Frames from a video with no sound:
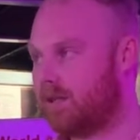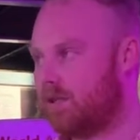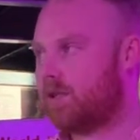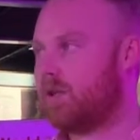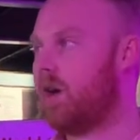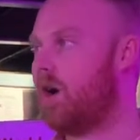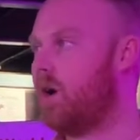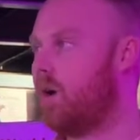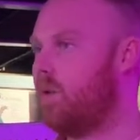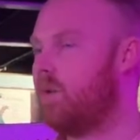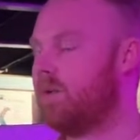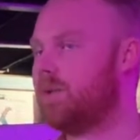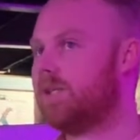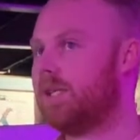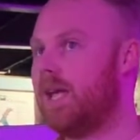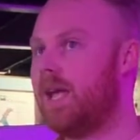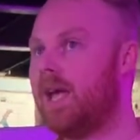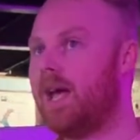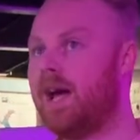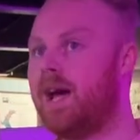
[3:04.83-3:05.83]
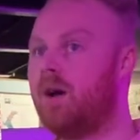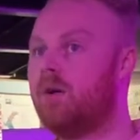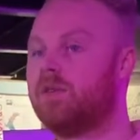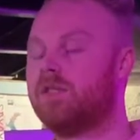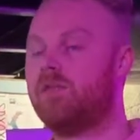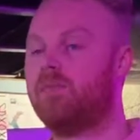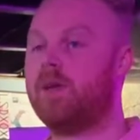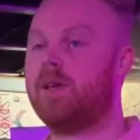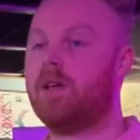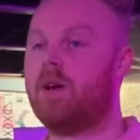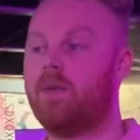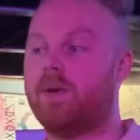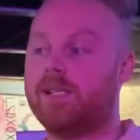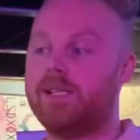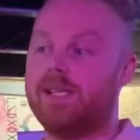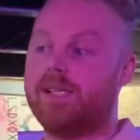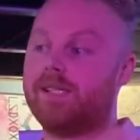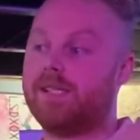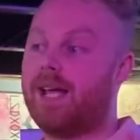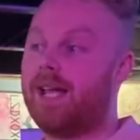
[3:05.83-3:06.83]
So Sahir House have been going
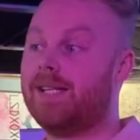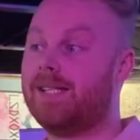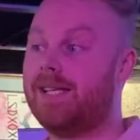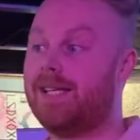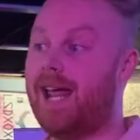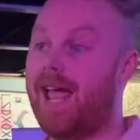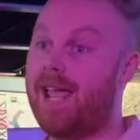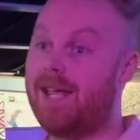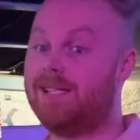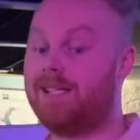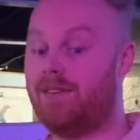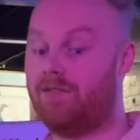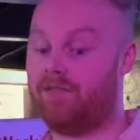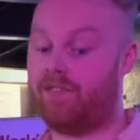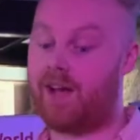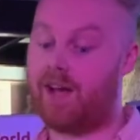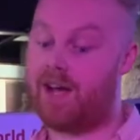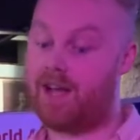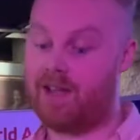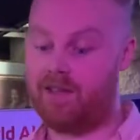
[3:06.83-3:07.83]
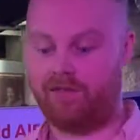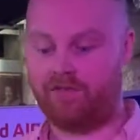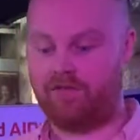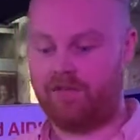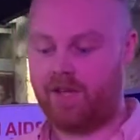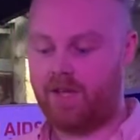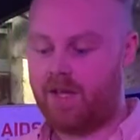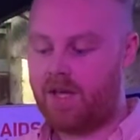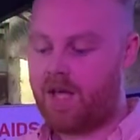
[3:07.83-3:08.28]
since 1985.